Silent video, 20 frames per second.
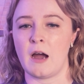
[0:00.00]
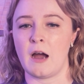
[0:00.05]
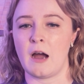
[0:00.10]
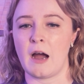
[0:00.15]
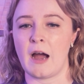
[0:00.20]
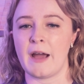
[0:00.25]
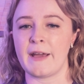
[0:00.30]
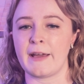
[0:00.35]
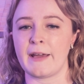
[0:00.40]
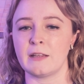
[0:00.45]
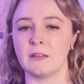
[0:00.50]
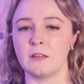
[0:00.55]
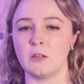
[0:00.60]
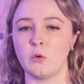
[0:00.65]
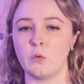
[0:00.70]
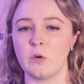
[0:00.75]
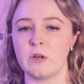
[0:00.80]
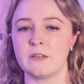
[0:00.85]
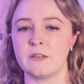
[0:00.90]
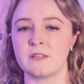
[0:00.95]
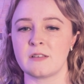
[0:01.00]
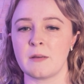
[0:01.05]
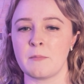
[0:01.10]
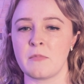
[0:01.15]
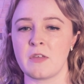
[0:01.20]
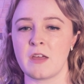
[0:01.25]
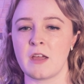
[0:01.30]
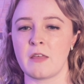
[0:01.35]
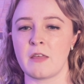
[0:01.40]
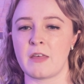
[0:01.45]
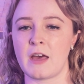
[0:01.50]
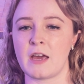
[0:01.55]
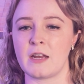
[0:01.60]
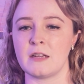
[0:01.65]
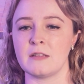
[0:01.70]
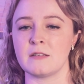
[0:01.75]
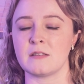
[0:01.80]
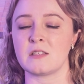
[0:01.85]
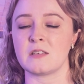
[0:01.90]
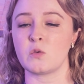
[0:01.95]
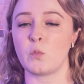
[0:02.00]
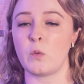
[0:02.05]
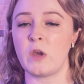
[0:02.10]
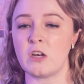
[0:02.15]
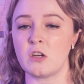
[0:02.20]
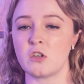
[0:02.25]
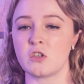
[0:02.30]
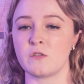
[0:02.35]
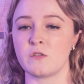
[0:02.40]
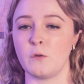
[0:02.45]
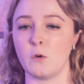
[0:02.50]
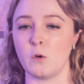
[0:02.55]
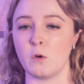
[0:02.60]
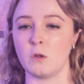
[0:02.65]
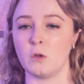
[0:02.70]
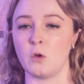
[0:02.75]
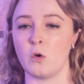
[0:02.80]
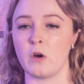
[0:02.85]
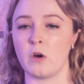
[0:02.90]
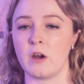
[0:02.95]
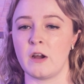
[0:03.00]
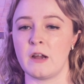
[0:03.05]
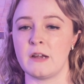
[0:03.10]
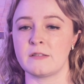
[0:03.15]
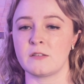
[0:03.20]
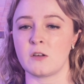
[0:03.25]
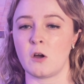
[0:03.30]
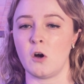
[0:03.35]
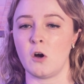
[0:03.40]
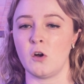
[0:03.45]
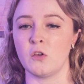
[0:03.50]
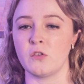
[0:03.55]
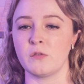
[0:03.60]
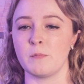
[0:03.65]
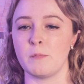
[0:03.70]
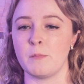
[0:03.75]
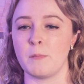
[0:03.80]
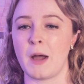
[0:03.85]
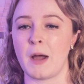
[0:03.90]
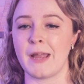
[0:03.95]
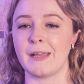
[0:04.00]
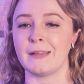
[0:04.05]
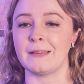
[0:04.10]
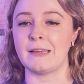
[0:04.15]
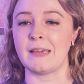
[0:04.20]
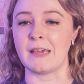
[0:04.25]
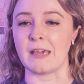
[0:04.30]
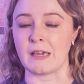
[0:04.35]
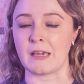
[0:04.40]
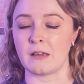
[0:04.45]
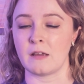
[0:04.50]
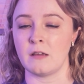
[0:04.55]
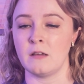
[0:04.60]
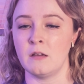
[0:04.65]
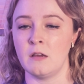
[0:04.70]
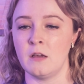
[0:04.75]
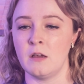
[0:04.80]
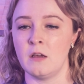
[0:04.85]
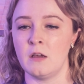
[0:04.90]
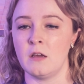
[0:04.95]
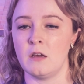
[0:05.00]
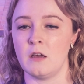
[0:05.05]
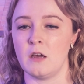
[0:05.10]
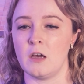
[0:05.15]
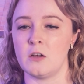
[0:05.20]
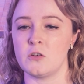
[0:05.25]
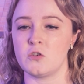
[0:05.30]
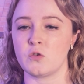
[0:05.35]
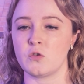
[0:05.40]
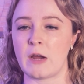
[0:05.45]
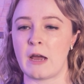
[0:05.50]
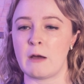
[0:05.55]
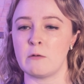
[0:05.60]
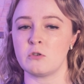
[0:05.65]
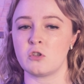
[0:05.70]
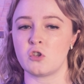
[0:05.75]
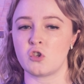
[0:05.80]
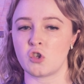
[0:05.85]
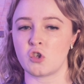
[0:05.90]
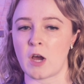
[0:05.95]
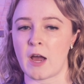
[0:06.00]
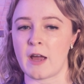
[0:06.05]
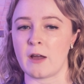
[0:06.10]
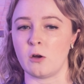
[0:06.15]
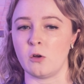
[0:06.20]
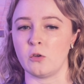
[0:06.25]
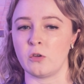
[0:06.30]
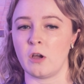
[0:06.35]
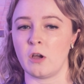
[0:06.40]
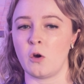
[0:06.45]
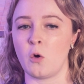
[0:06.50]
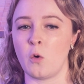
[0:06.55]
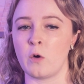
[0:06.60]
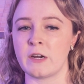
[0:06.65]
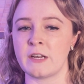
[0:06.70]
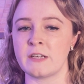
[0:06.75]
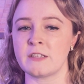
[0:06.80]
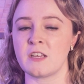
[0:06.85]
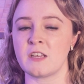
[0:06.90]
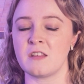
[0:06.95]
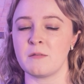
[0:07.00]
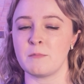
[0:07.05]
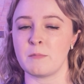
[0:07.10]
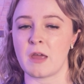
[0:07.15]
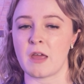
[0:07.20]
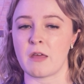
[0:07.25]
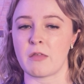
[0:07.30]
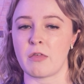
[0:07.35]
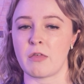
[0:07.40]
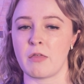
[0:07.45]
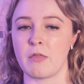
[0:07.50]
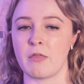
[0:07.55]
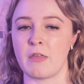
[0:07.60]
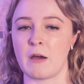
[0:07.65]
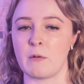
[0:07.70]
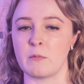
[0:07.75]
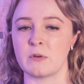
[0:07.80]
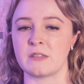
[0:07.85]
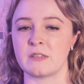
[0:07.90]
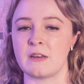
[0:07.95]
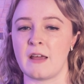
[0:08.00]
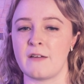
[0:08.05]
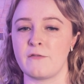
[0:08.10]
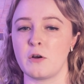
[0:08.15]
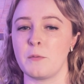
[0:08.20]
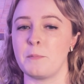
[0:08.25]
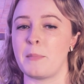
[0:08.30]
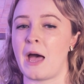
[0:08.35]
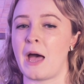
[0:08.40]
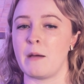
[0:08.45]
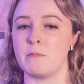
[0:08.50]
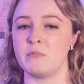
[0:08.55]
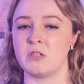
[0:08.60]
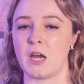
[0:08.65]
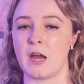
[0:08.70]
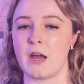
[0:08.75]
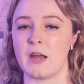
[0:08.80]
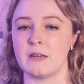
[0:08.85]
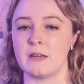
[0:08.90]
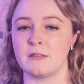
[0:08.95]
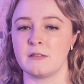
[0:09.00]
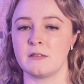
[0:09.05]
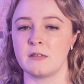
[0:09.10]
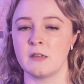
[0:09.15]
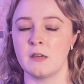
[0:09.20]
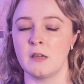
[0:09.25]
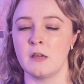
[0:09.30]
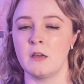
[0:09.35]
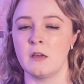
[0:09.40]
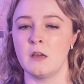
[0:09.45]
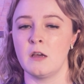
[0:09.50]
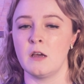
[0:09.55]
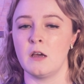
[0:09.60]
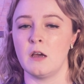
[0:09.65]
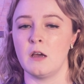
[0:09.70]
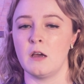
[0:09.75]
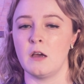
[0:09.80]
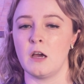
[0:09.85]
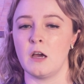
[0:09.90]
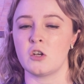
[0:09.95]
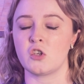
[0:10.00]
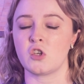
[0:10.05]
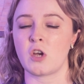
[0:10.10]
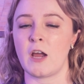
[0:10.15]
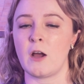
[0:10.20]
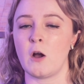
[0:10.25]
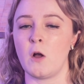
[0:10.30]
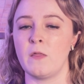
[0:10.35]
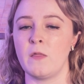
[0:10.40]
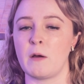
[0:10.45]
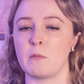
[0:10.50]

I had lured something that in Swedish folklore is called myling, a drowned child according to the myth that was never baptized, a child that